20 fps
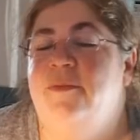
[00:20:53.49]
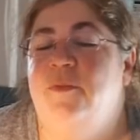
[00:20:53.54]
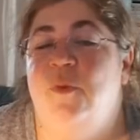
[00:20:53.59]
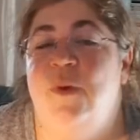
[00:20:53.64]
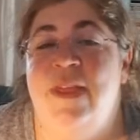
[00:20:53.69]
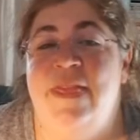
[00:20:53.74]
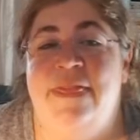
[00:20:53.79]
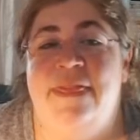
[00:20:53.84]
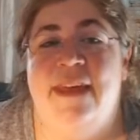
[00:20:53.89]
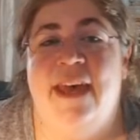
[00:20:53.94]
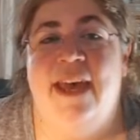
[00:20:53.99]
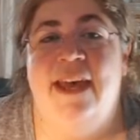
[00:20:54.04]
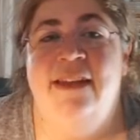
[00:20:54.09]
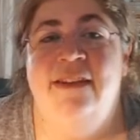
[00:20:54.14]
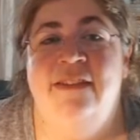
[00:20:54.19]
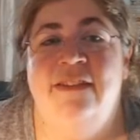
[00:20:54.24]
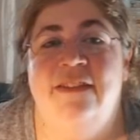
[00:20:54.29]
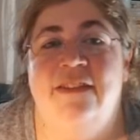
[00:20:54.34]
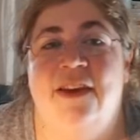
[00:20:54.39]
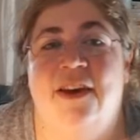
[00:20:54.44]
with
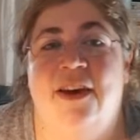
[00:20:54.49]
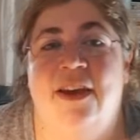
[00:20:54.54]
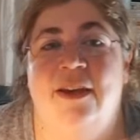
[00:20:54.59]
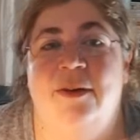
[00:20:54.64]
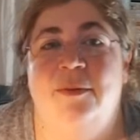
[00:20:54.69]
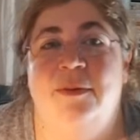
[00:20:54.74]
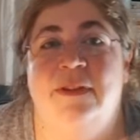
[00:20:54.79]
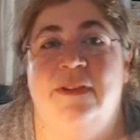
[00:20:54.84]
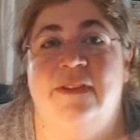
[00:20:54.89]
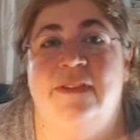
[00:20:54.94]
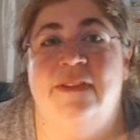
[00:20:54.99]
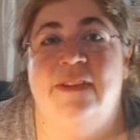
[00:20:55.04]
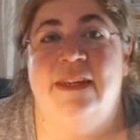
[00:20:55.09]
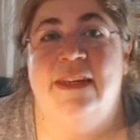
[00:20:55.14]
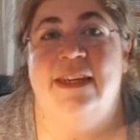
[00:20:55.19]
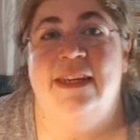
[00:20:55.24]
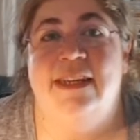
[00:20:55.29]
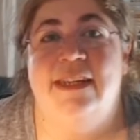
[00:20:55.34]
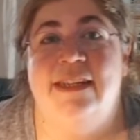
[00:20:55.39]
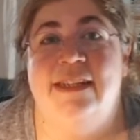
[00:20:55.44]
that, I will
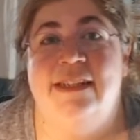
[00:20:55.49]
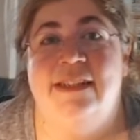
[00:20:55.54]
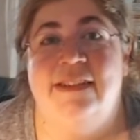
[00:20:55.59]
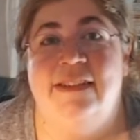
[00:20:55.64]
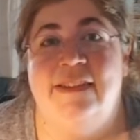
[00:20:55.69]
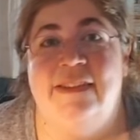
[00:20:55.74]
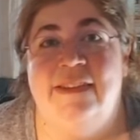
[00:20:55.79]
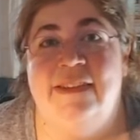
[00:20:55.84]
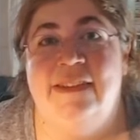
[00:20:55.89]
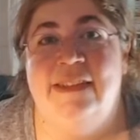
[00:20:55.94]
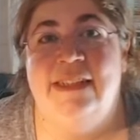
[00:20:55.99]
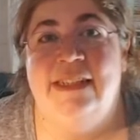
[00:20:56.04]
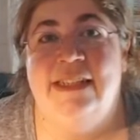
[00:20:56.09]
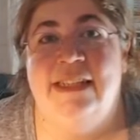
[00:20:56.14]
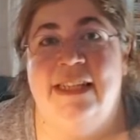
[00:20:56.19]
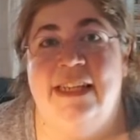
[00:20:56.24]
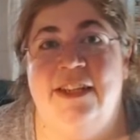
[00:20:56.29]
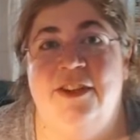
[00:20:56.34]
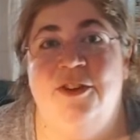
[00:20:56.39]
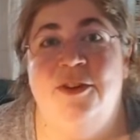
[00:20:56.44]
say see
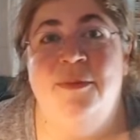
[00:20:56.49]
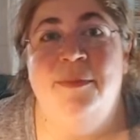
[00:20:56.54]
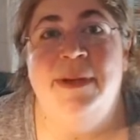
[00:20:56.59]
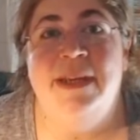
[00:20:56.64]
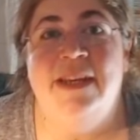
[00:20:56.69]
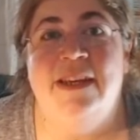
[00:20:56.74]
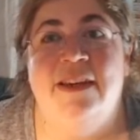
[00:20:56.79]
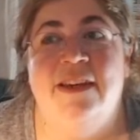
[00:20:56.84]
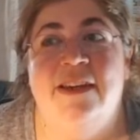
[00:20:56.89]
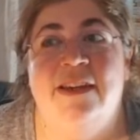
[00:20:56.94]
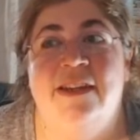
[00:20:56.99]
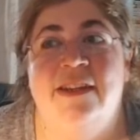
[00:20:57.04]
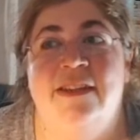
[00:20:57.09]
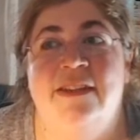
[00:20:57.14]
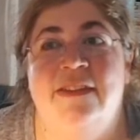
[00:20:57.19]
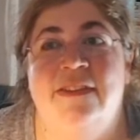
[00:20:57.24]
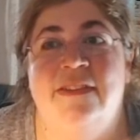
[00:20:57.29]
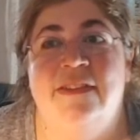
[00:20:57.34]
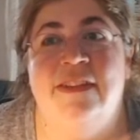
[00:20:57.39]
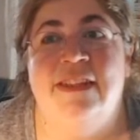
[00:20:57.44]
you later,
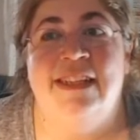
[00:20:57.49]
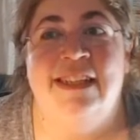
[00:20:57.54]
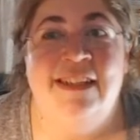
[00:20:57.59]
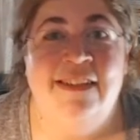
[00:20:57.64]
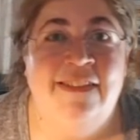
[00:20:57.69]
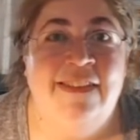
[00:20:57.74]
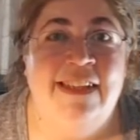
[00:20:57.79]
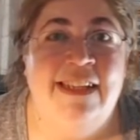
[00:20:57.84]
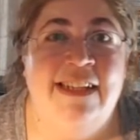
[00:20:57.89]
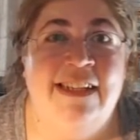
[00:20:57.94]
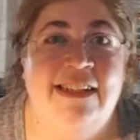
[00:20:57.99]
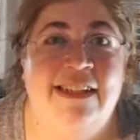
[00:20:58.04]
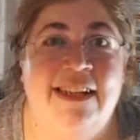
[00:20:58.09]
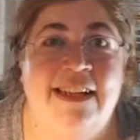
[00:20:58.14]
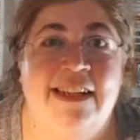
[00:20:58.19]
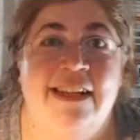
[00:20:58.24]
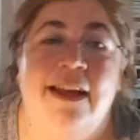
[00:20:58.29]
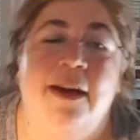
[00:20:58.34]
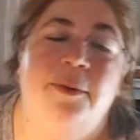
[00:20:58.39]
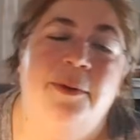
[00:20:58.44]
because it is late at
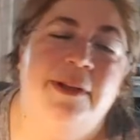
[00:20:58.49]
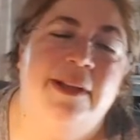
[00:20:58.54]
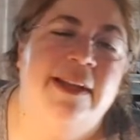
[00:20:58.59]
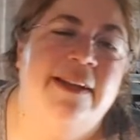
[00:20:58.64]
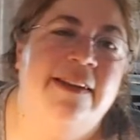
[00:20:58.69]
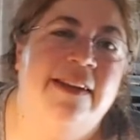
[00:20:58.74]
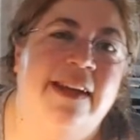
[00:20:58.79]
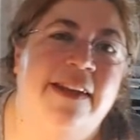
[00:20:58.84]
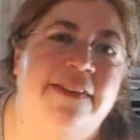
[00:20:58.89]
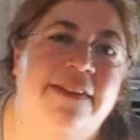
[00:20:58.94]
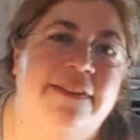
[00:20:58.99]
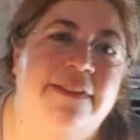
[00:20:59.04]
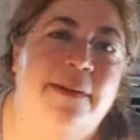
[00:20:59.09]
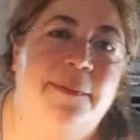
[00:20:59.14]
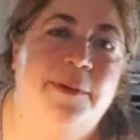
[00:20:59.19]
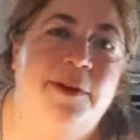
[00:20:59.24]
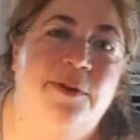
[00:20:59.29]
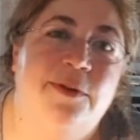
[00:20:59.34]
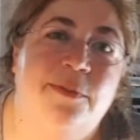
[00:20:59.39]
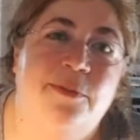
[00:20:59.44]
night. I would like to get this
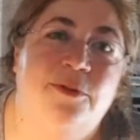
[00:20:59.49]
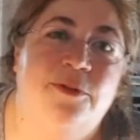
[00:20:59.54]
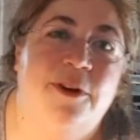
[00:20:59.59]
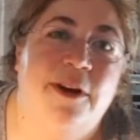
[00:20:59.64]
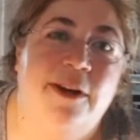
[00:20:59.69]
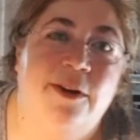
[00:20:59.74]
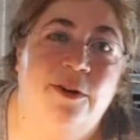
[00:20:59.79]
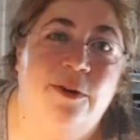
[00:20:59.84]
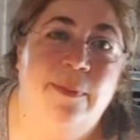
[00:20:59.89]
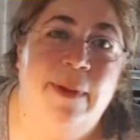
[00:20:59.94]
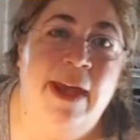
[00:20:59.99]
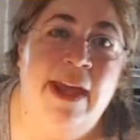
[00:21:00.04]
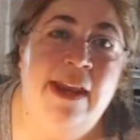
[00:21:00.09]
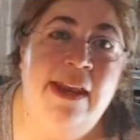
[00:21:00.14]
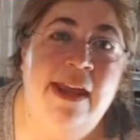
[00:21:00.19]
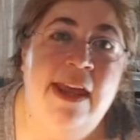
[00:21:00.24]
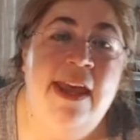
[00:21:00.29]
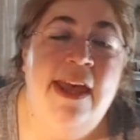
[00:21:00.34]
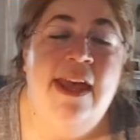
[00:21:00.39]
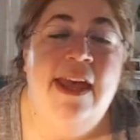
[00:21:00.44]
uploaded before I go to
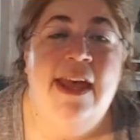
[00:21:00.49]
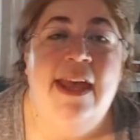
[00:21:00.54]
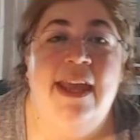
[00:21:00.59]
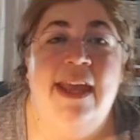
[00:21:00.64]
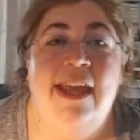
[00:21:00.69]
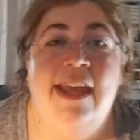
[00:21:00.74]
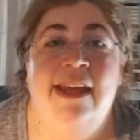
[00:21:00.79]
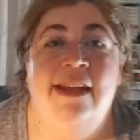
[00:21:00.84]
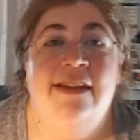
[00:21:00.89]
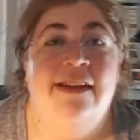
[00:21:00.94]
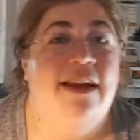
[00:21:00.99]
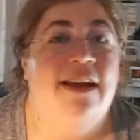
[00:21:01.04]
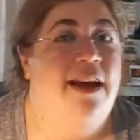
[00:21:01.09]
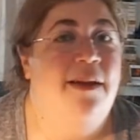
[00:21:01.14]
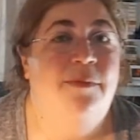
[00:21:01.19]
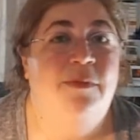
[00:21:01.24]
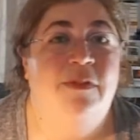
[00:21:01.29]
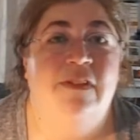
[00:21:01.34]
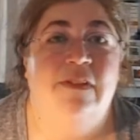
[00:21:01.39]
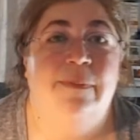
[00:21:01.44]
bed, and
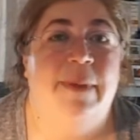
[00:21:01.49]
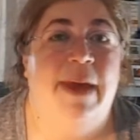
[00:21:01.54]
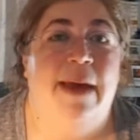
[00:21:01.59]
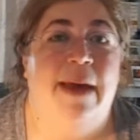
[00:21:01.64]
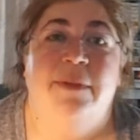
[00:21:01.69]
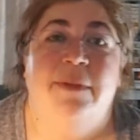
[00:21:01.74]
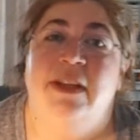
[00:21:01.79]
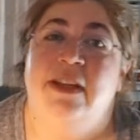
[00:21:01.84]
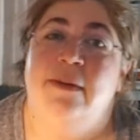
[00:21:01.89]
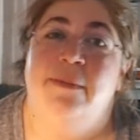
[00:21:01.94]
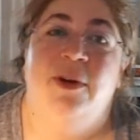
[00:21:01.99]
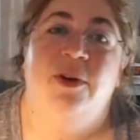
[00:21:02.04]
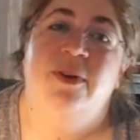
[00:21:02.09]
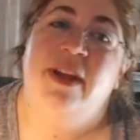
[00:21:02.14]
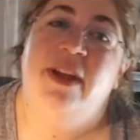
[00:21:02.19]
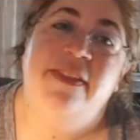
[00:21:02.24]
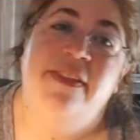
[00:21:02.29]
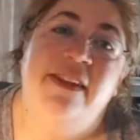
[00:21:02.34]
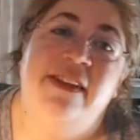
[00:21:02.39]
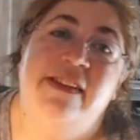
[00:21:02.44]
I'm just babbling about
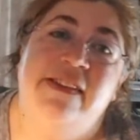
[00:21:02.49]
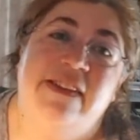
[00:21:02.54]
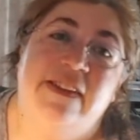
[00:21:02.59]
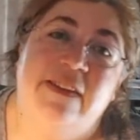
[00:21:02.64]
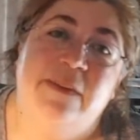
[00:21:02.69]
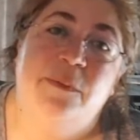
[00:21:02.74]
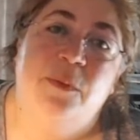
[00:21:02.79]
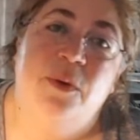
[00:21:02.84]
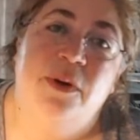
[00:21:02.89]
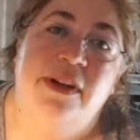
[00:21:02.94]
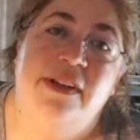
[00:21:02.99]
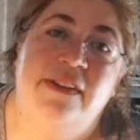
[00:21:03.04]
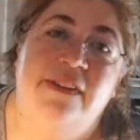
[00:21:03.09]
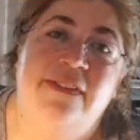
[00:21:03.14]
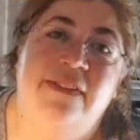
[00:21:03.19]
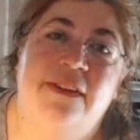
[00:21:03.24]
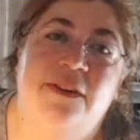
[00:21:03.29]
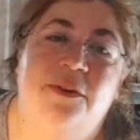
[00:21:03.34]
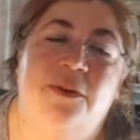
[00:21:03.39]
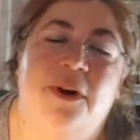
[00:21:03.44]
nothing at this point.
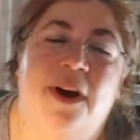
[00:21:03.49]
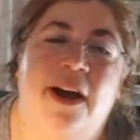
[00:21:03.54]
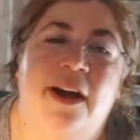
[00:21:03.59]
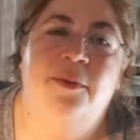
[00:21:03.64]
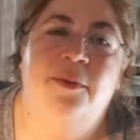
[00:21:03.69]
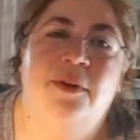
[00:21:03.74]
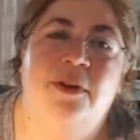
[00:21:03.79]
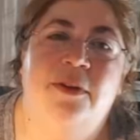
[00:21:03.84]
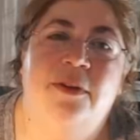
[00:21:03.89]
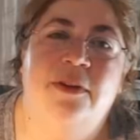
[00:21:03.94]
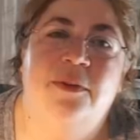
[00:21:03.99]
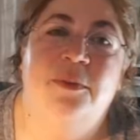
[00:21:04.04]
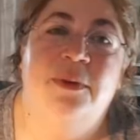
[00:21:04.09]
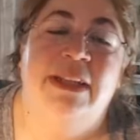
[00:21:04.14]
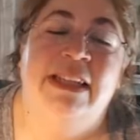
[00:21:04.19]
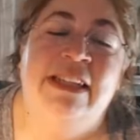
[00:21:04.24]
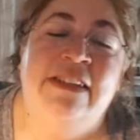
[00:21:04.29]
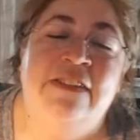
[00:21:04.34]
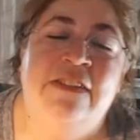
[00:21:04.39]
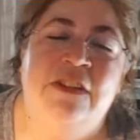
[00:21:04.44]
So will
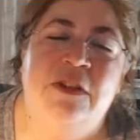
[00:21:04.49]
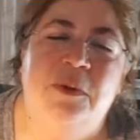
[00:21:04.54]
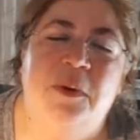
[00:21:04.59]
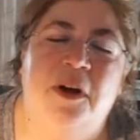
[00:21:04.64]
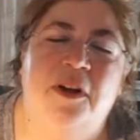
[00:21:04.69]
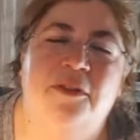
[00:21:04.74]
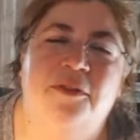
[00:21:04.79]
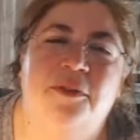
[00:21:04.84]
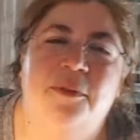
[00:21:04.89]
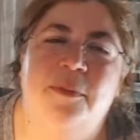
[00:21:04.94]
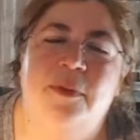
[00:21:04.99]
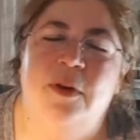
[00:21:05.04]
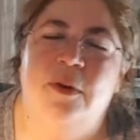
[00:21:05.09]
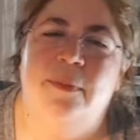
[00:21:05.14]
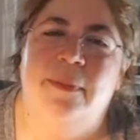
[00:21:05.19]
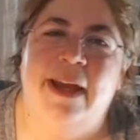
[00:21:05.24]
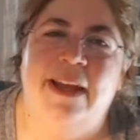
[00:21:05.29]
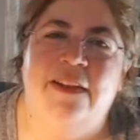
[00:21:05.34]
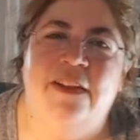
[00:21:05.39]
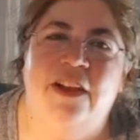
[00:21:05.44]
release you all from
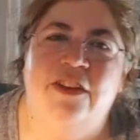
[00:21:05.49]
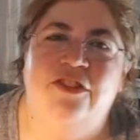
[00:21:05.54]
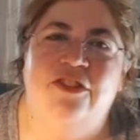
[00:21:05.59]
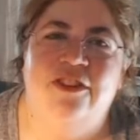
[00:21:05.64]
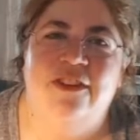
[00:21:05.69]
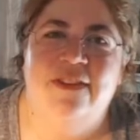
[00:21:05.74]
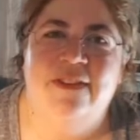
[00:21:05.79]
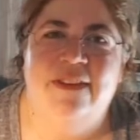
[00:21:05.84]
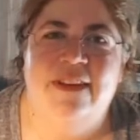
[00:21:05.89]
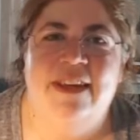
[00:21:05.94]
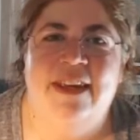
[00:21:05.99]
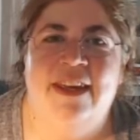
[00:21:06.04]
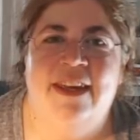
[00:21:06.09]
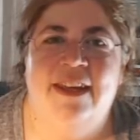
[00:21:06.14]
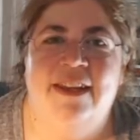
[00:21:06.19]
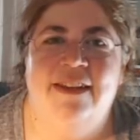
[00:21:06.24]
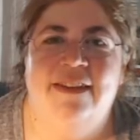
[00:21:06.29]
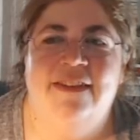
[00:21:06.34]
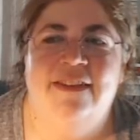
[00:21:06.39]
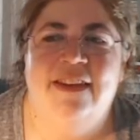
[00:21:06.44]
my clutches,
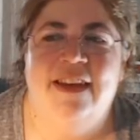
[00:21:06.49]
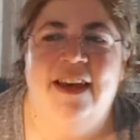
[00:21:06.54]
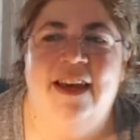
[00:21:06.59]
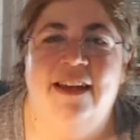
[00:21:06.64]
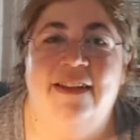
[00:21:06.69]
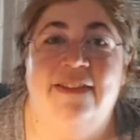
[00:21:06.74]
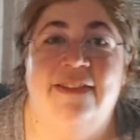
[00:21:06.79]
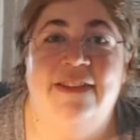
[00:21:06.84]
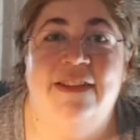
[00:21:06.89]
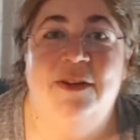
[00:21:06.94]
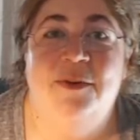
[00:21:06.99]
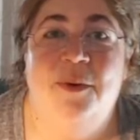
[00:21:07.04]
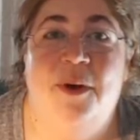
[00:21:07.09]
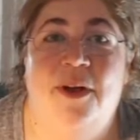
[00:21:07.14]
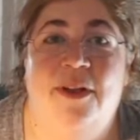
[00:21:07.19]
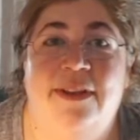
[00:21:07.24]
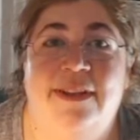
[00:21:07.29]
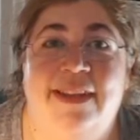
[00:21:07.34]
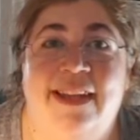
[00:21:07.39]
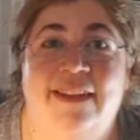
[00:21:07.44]
and see you
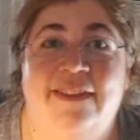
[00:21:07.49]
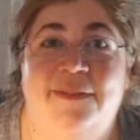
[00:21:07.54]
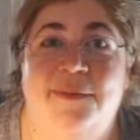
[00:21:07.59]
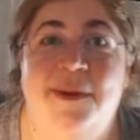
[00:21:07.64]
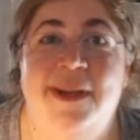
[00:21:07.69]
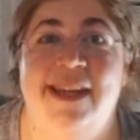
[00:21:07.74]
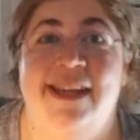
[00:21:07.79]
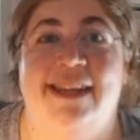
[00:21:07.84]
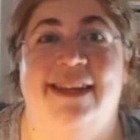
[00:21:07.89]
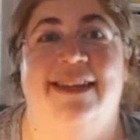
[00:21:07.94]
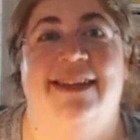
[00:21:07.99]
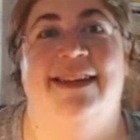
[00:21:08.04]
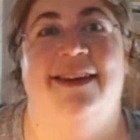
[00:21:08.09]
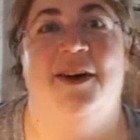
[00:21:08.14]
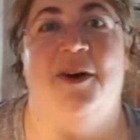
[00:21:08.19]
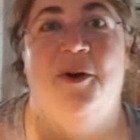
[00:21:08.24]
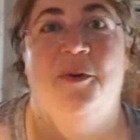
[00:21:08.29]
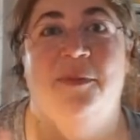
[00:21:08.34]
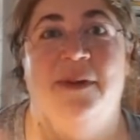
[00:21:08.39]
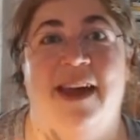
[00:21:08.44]
all next week.
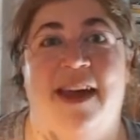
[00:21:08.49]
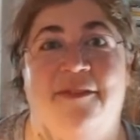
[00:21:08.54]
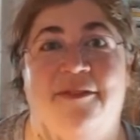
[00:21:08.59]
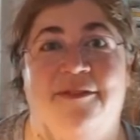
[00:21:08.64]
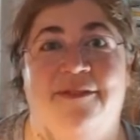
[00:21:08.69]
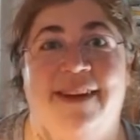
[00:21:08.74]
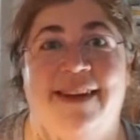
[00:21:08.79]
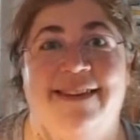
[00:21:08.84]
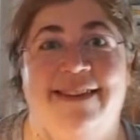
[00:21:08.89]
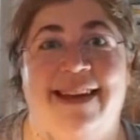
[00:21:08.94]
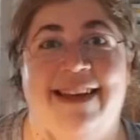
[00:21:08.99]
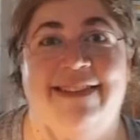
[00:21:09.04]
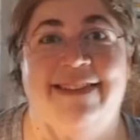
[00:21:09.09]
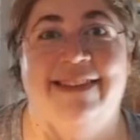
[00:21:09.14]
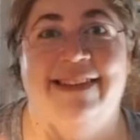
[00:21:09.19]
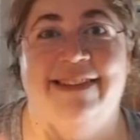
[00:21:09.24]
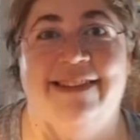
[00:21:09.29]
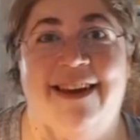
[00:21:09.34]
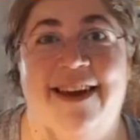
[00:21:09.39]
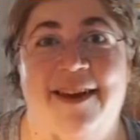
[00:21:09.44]
Hope you have a
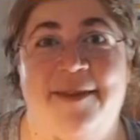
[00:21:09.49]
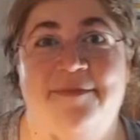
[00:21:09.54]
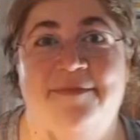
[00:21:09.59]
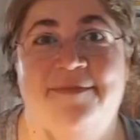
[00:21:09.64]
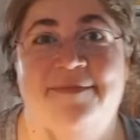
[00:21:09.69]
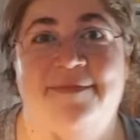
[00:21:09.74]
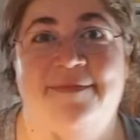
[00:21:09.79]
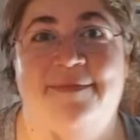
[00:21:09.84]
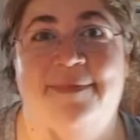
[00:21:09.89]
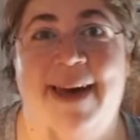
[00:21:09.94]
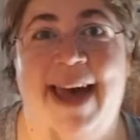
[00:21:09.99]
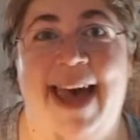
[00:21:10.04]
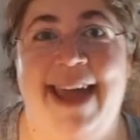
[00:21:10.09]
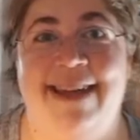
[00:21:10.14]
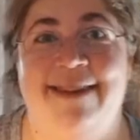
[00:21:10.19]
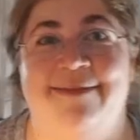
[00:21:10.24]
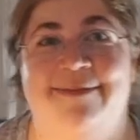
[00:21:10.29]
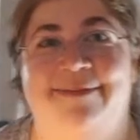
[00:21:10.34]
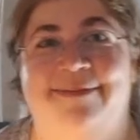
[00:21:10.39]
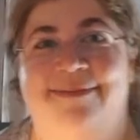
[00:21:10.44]
fantastic time. Bye.